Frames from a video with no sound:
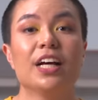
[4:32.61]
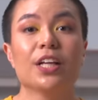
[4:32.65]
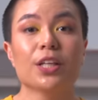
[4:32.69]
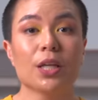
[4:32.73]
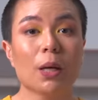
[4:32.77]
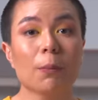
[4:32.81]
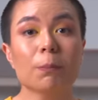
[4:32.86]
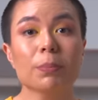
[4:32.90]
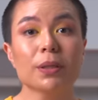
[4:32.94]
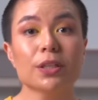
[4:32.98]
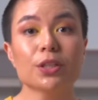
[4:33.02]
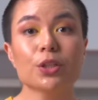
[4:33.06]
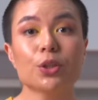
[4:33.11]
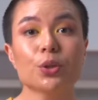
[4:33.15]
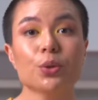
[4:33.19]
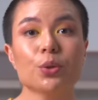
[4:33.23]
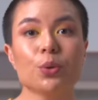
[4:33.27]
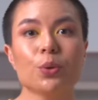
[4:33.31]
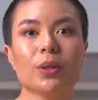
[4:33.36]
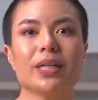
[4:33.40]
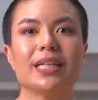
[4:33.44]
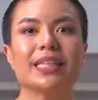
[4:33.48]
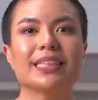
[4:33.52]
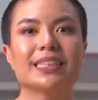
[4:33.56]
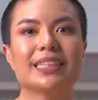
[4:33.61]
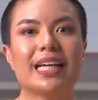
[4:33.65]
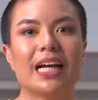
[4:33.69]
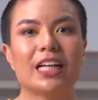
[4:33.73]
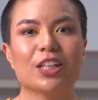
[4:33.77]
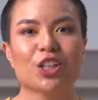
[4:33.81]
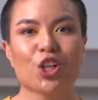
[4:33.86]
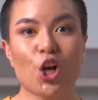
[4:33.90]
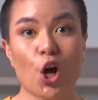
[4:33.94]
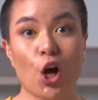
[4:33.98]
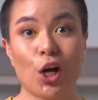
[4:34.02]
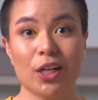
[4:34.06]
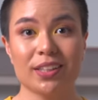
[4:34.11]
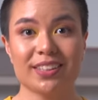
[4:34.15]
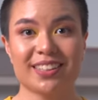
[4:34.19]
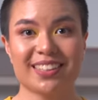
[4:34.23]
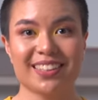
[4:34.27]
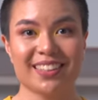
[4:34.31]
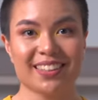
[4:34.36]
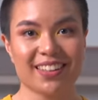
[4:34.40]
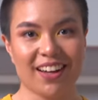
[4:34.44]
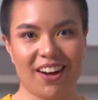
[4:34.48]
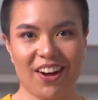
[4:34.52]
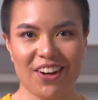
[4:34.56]
Number two is that
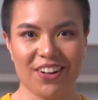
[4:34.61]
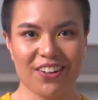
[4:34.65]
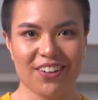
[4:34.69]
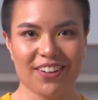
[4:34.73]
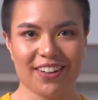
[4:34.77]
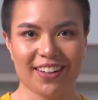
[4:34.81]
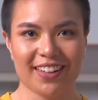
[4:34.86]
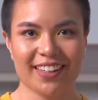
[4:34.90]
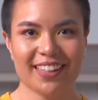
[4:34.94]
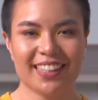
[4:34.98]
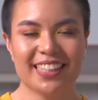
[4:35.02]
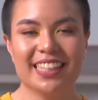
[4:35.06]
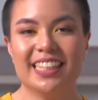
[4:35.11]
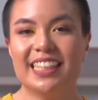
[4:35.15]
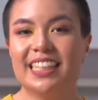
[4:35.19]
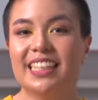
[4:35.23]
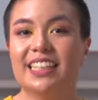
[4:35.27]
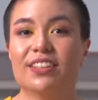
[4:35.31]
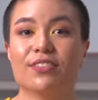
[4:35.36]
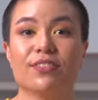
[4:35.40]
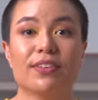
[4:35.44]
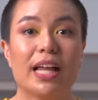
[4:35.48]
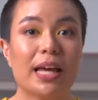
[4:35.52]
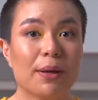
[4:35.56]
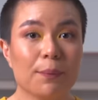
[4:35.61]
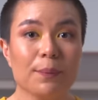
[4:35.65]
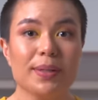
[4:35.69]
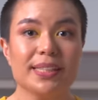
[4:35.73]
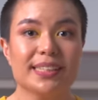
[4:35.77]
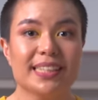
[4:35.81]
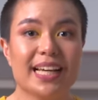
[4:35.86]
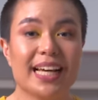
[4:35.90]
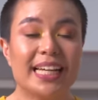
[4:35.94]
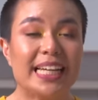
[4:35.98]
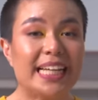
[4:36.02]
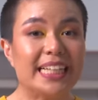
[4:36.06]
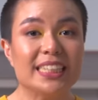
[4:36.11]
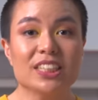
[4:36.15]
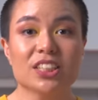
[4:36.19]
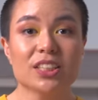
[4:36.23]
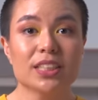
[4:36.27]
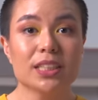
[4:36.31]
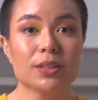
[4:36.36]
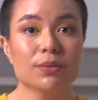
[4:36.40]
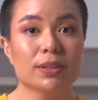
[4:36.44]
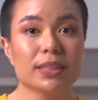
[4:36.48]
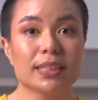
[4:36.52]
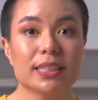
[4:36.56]
constant hunger. Like we said,
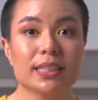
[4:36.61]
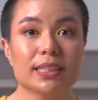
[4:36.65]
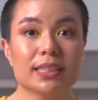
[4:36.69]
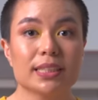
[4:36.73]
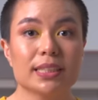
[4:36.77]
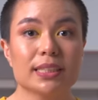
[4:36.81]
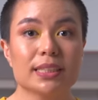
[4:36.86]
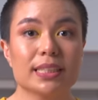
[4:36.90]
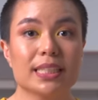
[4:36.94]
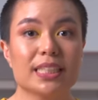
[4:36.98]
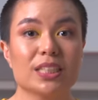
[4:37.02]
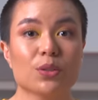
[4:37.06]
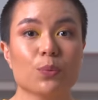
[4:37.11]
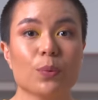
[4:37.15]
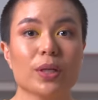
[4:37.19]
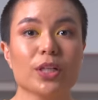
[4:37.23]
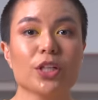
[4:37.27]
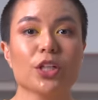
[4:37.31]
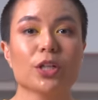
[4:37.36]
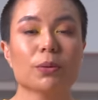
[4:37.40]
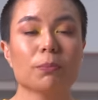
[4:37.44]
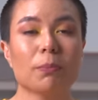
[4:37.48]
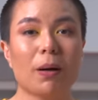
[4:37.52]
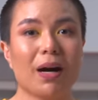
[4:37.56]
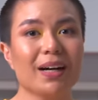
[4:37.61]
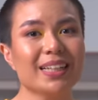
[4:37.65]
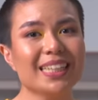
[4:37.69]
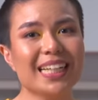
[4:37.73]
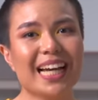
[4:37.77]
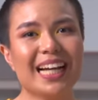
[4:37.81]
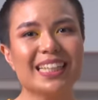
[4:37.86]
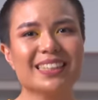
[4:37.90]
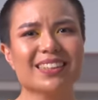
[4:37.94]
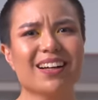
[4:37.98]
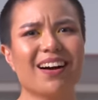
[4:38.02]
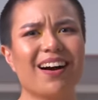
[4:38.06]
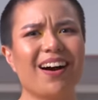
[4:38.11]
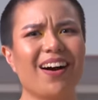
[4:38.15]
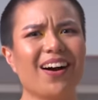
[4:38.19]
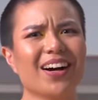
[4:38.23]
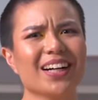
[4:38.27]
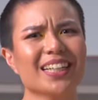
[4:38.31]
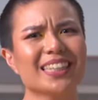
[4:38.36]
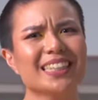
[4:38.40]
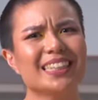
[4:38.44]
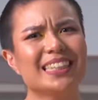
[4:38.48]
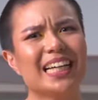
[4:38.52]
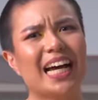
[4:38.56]
insulin resistance is when your body has a
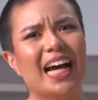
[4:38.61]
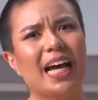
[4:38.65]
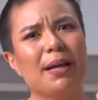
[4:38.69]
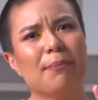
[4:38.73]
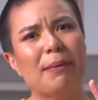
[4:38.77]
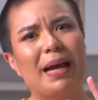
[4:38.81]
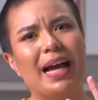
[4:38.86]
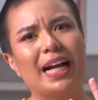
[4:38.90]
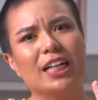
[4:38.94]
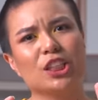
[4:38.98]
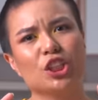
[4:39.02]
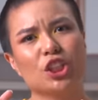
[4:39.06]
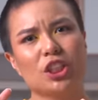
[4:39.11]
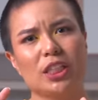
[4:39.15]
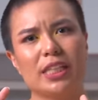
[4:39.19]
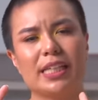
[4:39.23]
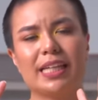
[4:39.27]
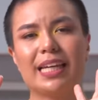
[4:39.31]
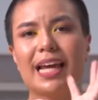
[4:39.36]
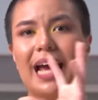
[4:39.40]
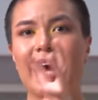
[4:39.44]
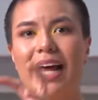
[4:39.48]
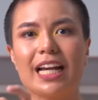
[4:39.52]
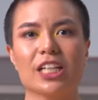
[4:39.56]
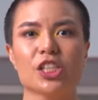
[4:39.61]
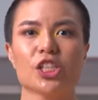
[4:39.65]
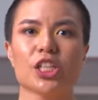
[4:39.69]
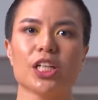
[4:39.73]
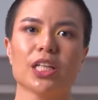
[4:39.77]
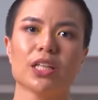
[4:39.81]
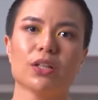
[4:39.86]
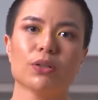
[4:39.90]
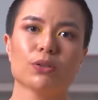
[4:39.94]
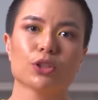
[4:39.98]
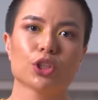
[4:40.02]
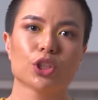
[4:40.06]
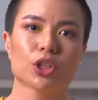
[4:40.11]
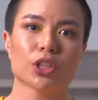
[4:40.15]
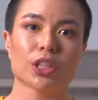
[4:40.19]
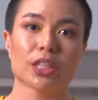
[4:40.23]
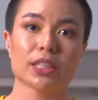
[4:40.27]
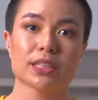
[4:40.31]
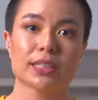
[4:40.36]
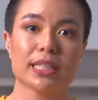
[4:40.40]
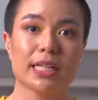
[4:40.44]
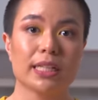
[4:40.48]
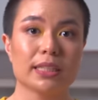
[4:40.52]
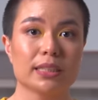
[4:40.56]
hard time actually catching those sugar
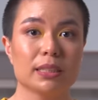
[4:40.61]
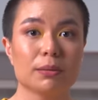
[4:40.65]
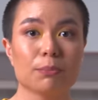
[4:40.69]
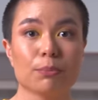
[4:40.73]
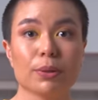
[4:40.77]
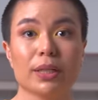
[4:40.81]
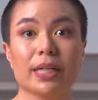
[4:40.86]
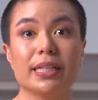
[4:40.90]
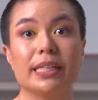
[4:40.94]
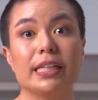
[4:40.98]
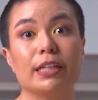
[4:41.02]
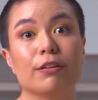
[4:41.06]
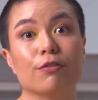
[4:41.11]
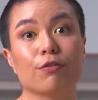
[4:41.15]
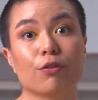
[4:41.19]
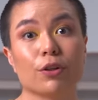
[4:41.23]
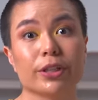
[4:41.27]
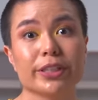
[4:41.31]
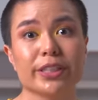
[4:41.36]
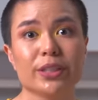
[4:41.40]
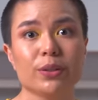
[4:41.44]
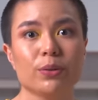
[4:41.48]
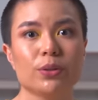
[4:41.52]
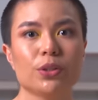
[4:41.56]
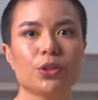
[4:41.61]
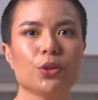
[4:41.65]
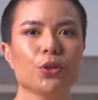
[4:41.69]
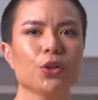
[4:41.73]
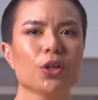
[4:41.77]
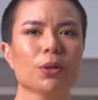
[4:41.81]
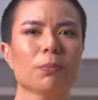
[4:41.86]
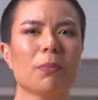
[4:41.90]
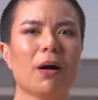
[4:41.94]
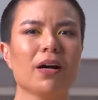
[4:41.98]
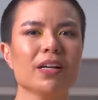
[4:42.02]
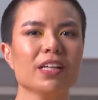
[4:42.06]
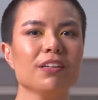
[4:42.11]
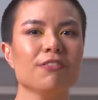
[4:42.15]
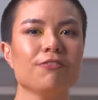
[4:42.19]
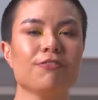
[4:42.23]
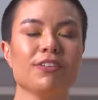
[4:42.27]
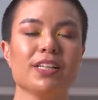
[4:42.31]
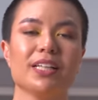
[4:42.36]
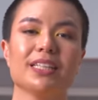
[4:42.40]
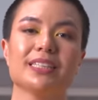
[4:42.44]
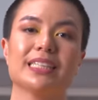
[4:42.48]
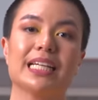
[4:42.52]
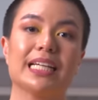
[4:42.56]
cells and bringing it for you, so your body
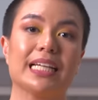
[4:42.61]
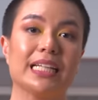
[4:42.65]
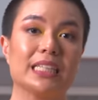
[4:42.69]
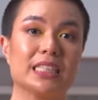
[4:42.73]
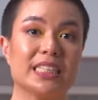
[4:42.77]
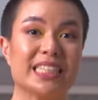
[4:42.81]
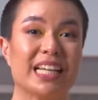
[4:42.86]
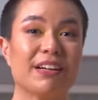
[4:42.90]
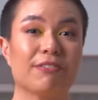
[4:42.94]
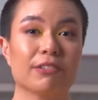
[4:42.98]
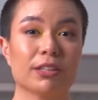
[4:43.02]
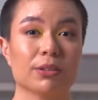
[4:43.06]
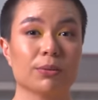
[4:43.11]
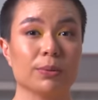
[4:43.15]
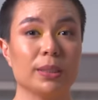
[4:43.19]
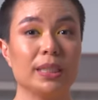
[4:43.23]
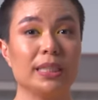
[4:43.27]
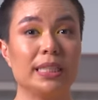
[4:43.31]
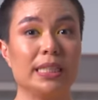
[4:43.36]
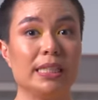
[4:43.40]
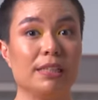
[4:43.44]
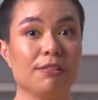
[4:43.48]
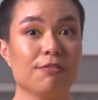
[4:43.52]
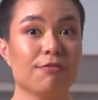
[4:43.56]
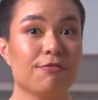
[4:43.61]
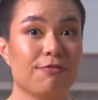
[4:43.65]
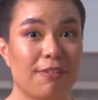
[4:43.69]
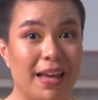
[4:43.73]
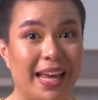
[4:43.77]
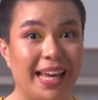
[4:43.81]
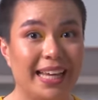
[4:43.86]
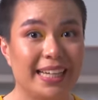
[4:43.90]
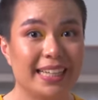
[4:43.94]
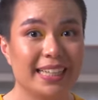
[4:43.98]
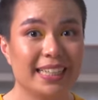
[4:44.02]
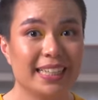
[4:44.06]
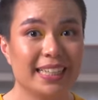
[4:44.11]
feels like it's never really fed.